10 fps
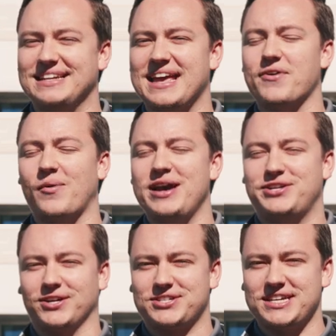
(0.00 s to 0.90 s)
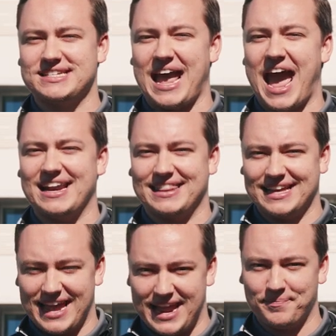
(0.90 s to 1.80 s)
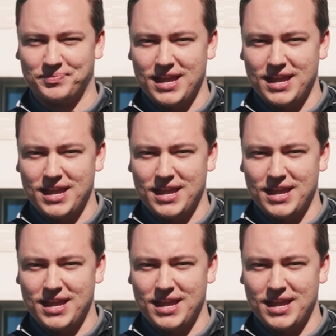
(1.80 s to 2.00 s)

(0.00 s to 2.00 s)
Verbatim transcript: giveaway jerseys at the game.